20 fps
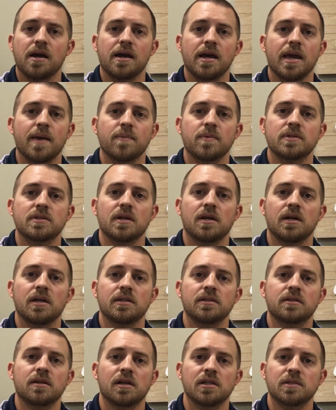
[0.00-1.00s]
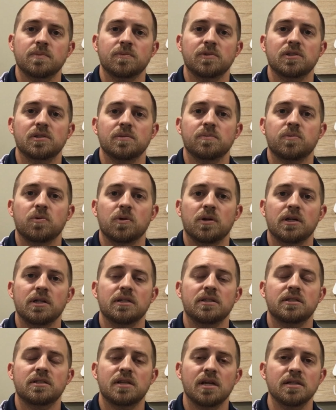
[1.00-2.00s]
Amazon customer
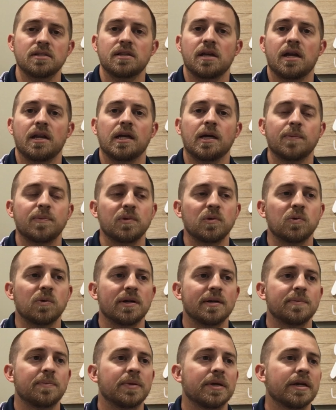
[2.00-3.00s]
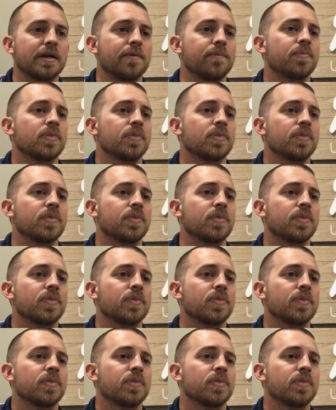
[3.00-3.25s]
support does not help you one bit.